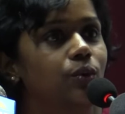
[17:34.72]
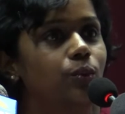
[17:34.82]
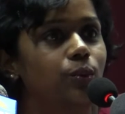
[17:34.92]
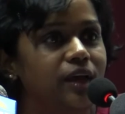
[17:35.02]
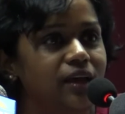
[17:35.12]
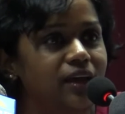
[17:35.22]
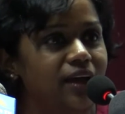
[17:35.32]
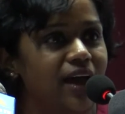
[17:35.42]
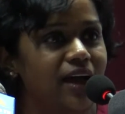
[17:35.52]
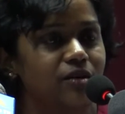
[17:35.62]
We
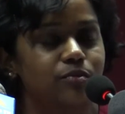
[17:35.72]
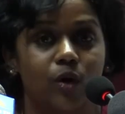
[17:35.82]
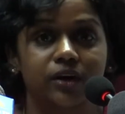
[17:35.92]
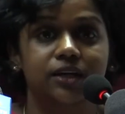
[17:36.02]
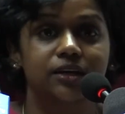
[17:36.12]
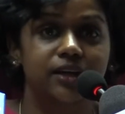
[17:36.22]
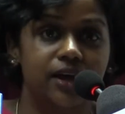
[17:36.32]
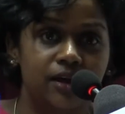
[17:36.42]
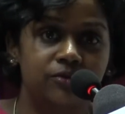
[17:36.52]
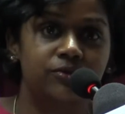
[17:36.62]
have
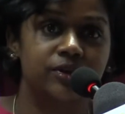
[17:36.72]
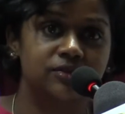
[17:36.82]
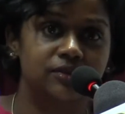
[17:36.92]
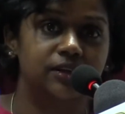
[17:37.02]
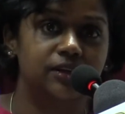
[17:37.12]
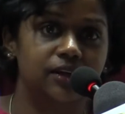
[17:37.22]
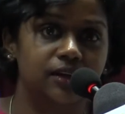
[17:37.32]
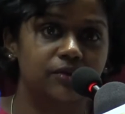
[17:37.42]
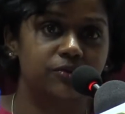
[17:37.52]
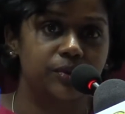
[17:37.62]
monitored every
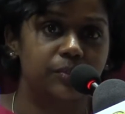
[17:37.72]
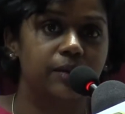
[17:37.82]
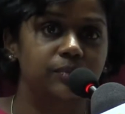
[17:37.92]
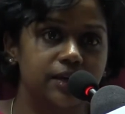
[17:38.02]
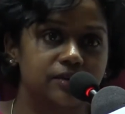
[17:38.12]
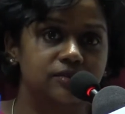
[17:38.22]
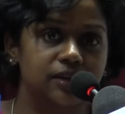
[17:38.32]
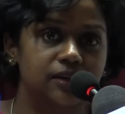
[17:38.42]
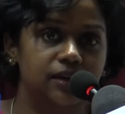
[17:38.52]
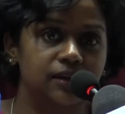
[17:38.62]
sitting, every public
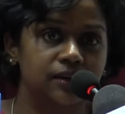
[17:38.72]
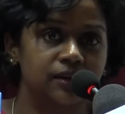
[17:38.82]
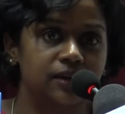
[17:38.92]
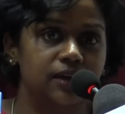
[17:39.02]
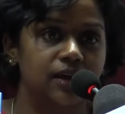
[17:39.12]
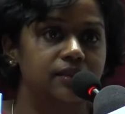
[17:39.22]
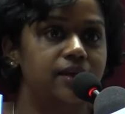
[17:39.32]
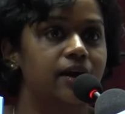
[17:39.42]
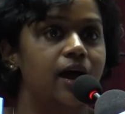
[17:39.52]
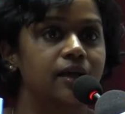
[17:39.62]
sitting.
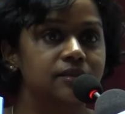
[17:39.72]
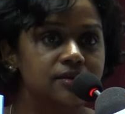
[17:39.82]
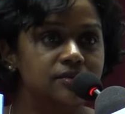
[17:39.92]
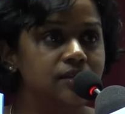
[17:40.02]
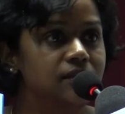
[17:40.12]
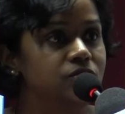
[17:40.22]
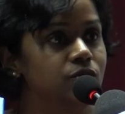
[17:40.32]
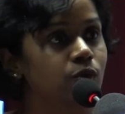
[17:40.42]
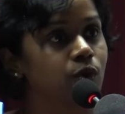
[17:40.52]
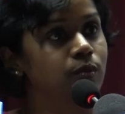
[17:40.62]
There are others in
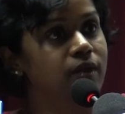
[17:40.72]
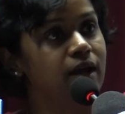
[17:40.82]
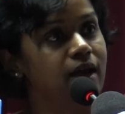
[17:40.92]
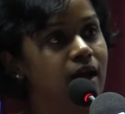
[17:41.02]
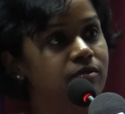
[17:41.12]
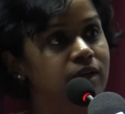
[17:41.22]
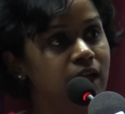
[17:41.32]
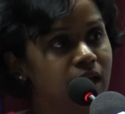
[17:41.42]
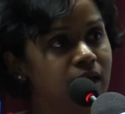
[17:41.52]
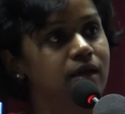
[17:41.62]
this room that have
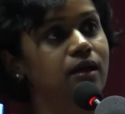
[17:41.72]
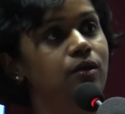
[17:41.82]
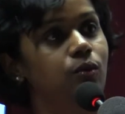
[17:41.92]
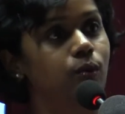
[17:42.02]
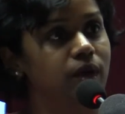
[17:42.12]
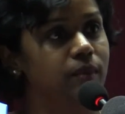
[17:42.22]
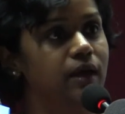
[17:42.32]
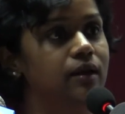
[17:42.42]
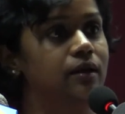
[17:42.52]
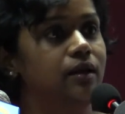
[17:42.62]
taken
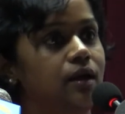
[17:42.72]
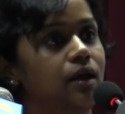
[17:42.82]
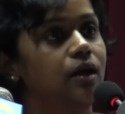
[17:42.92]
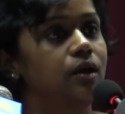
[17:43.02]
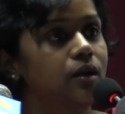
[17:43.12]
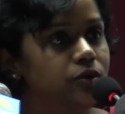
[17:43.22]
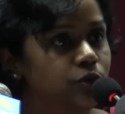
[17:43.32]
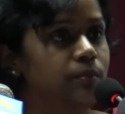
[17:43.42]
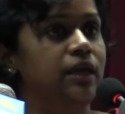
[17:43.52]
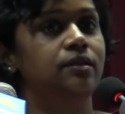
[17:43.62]
women
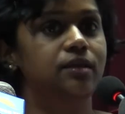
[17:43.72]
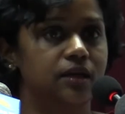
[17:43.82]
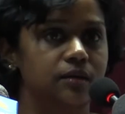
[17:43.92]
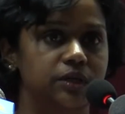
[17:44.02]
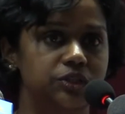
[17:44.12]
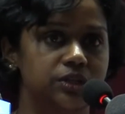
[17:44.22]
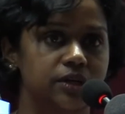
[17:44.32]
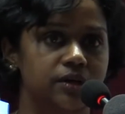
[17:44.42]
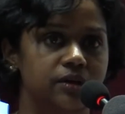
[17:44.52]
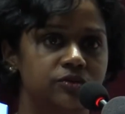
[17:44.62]
to meet the
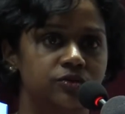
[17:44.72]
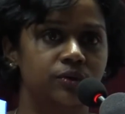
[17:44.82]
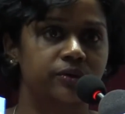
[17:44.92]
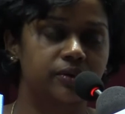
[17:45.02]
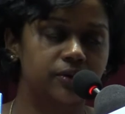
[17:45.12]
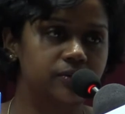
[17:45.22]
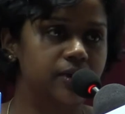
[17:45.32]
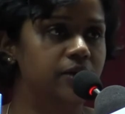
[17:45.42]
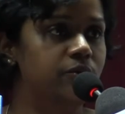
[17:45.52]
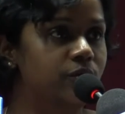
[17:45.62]
commissioners, to
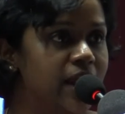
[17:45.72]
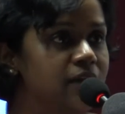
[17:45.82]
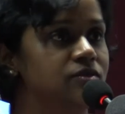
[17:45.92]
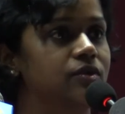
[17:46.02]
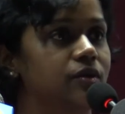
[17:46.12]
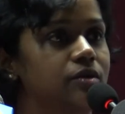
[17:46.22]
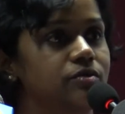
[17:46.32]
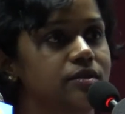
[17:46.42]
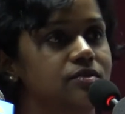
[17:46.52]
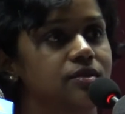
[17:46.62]
raise
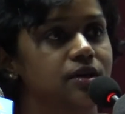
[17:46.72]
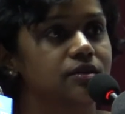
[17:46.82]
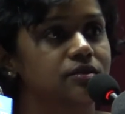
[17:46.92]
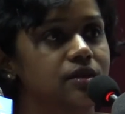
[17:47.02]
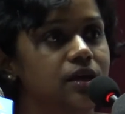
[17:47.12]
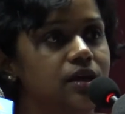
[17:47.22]
grievances.